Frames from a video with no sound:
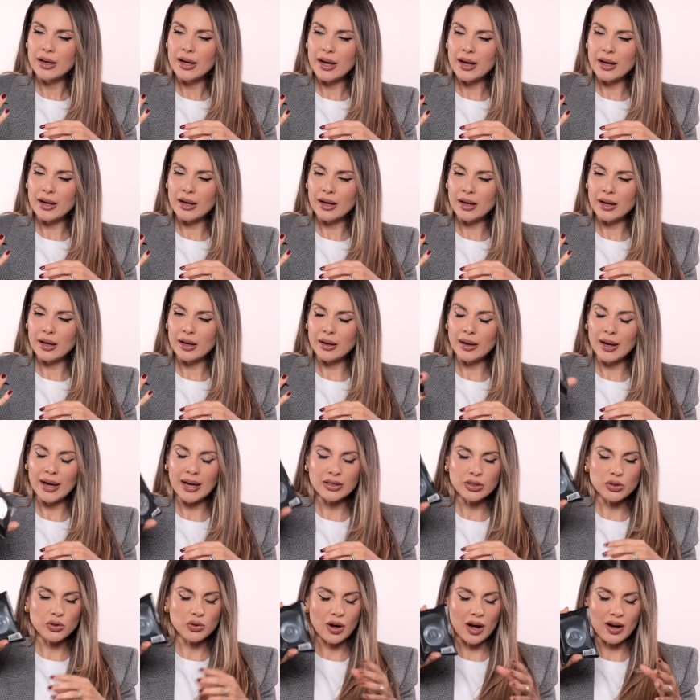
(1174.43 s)
uh,
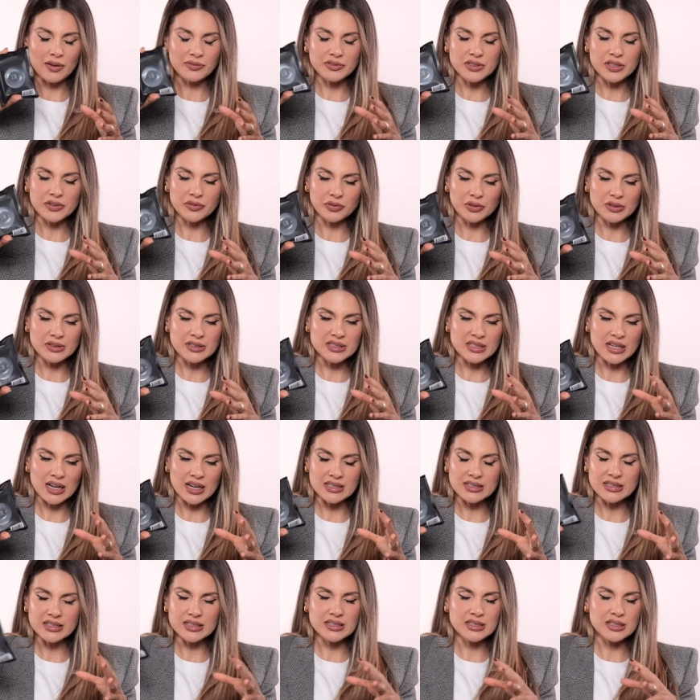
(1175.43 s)
and you have different
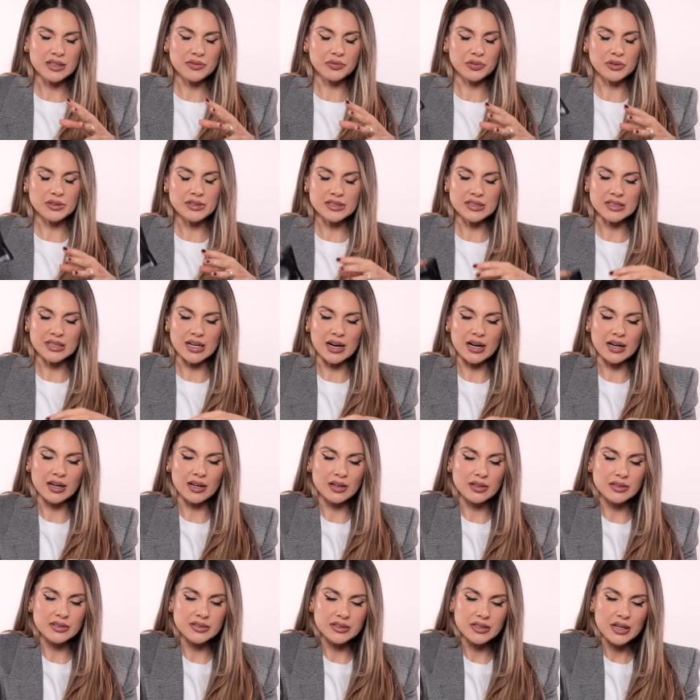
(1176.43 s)
sizes, different
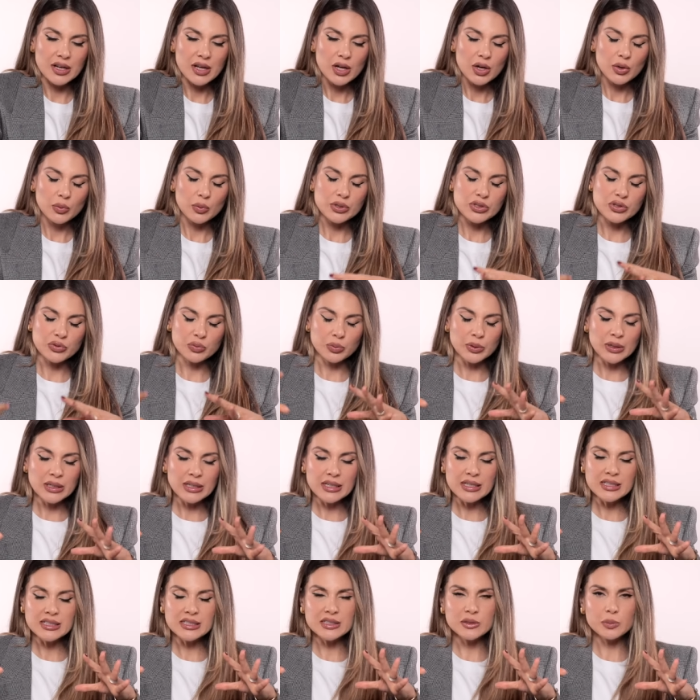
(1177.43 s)
styles. What's
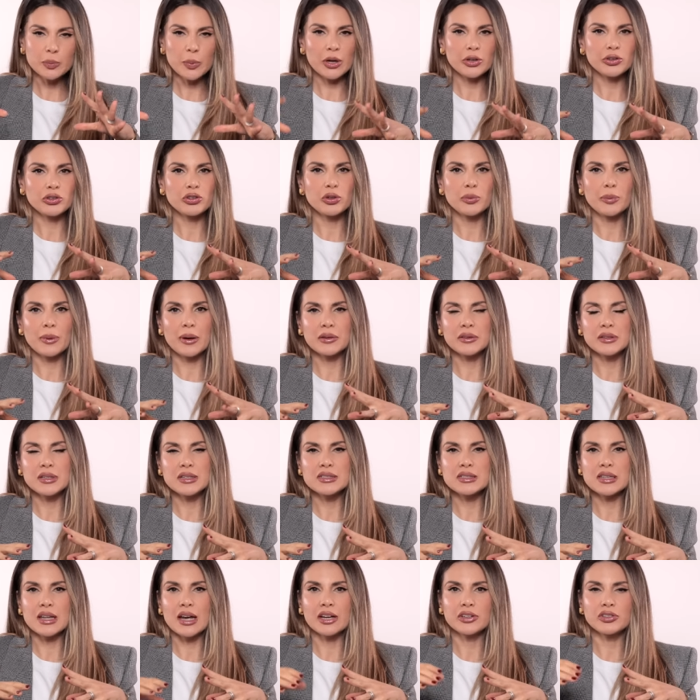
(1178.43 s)
really special about
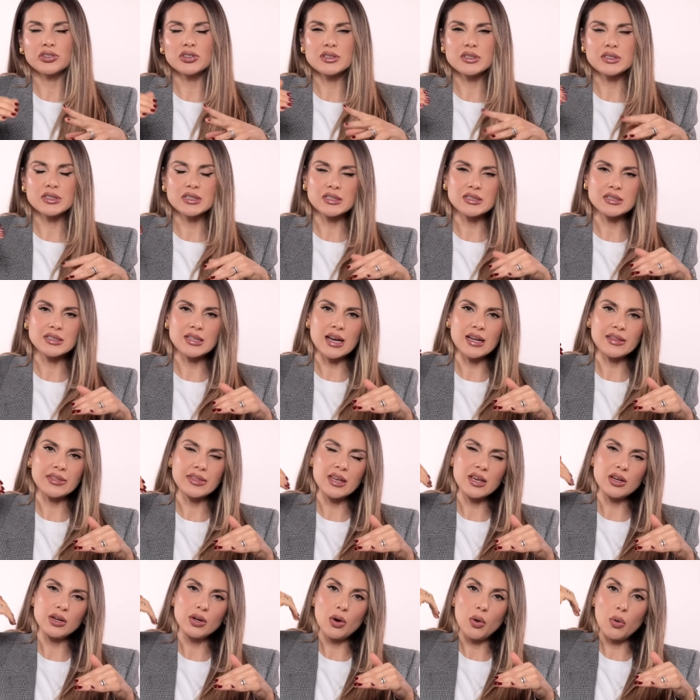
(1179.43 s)
these lashes is that
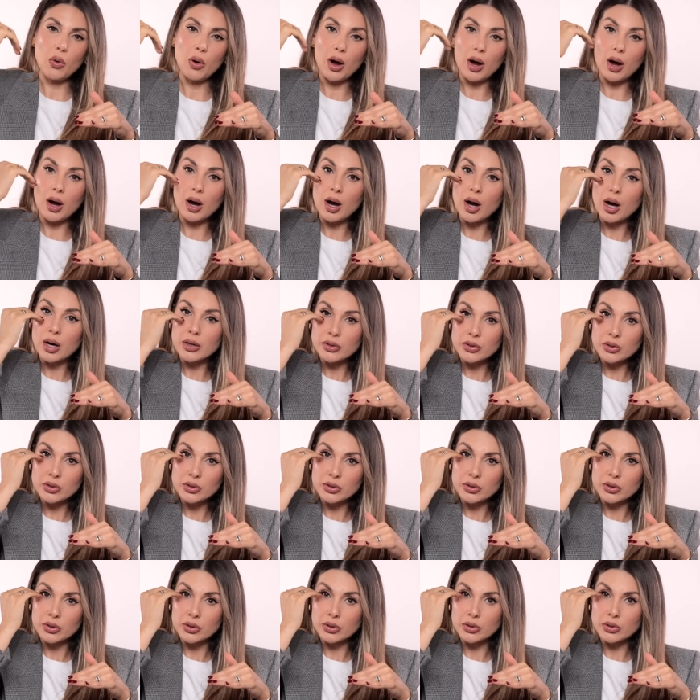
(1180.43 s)
they go
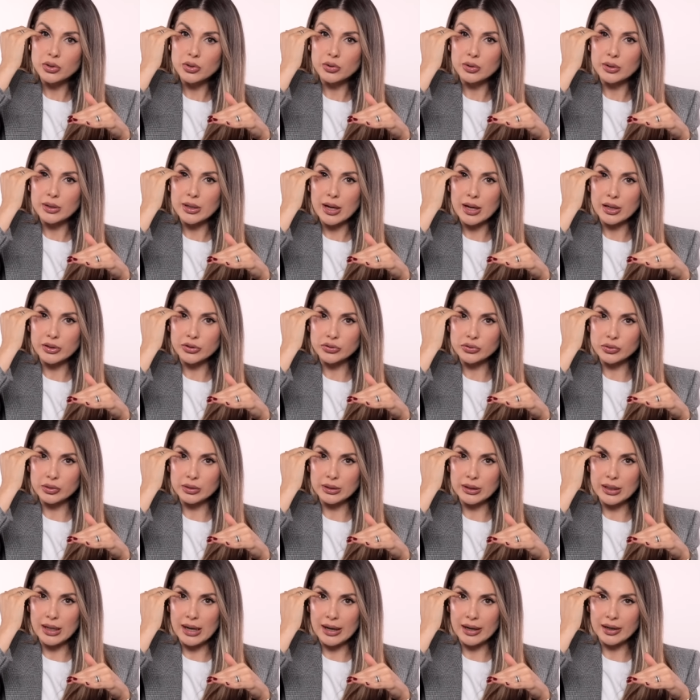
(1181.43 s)
under your natural
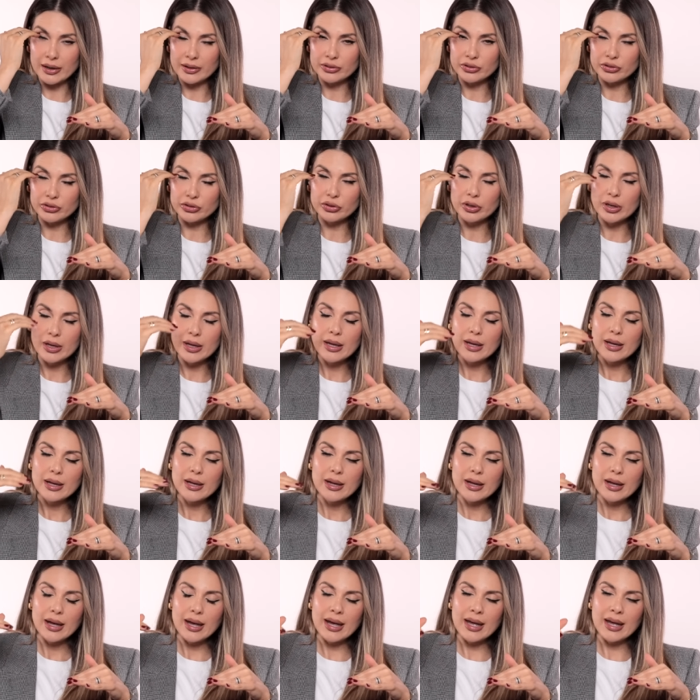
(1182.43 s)
lash
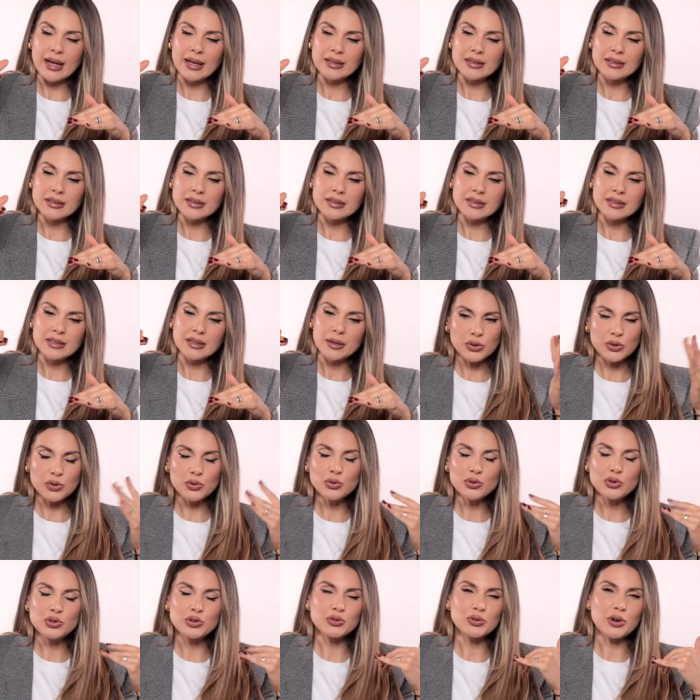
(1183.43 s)
and
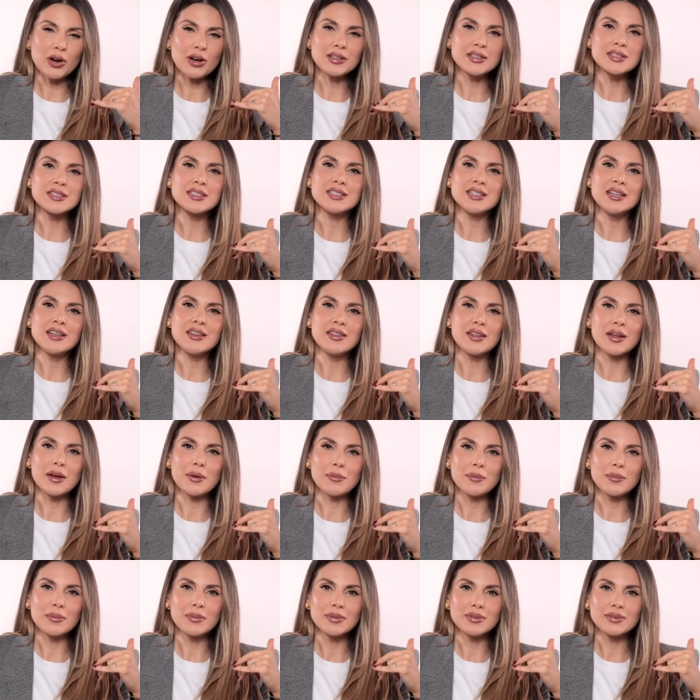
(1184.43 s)
you do not see
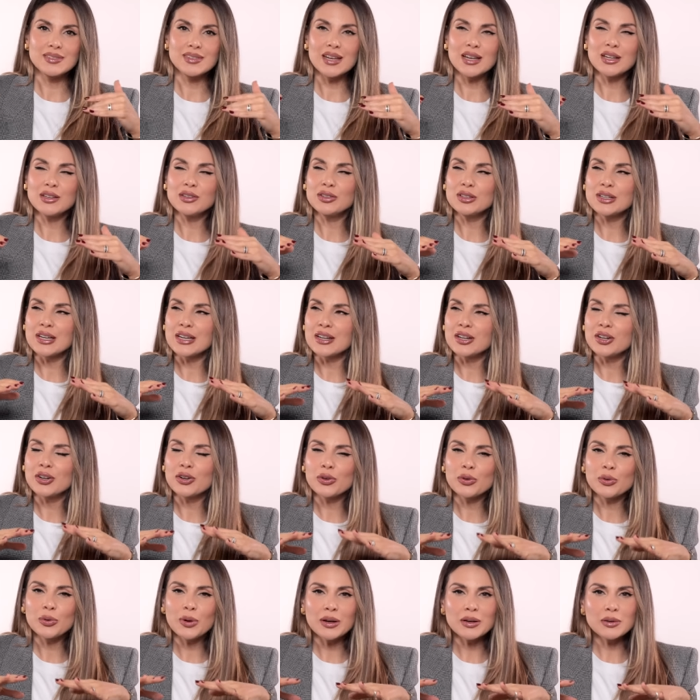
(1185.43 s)
them. They look
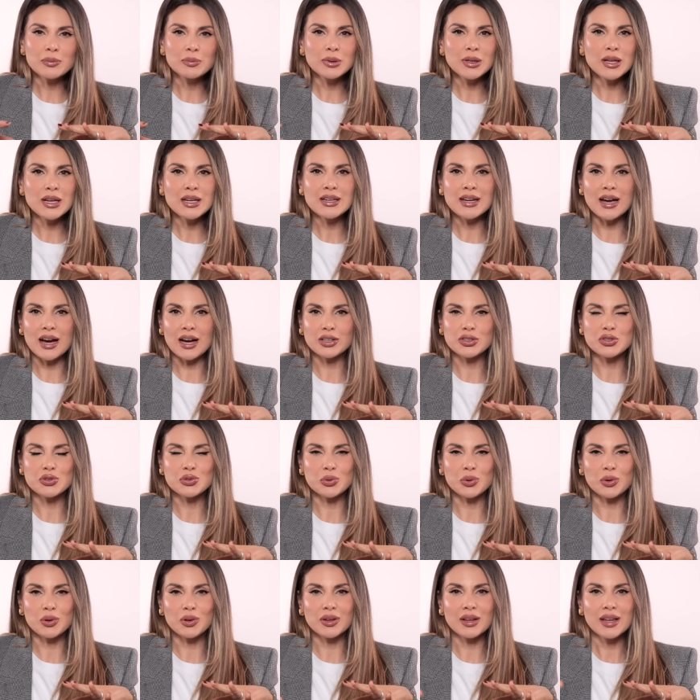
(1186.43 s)
incredibly
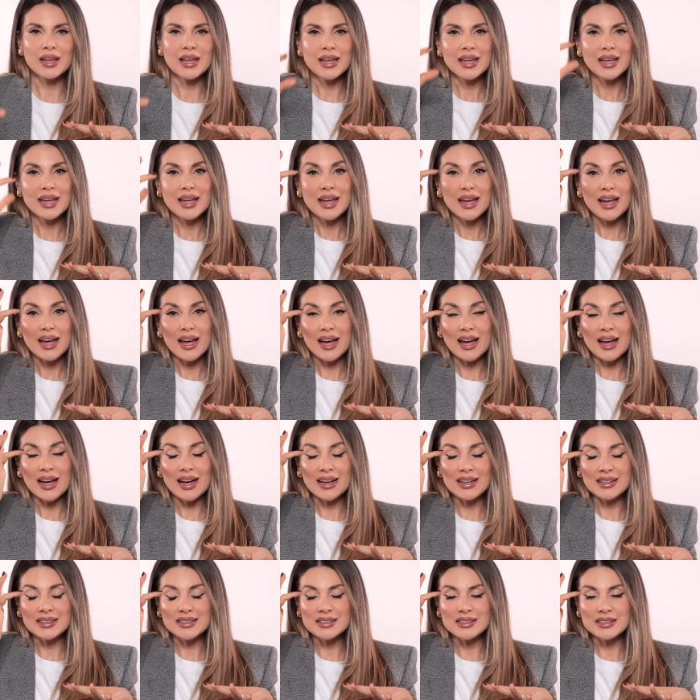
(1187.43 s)
natural.
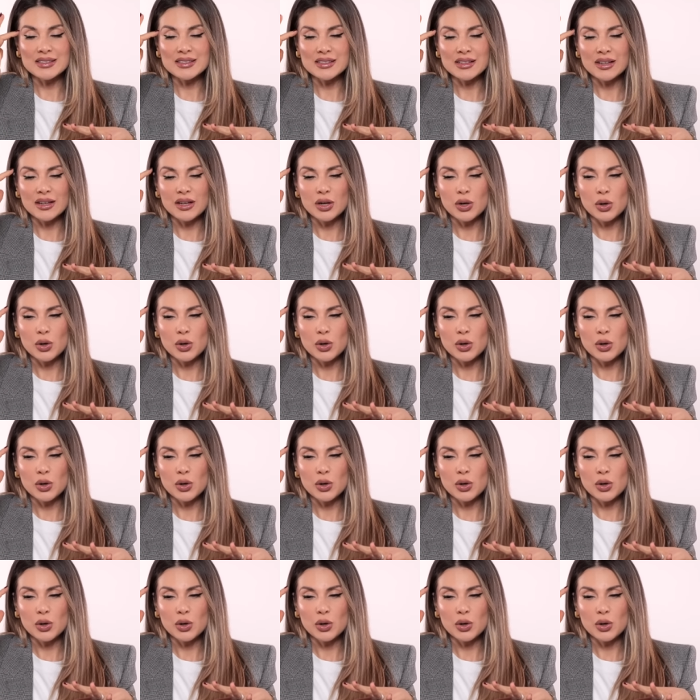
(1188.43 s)
And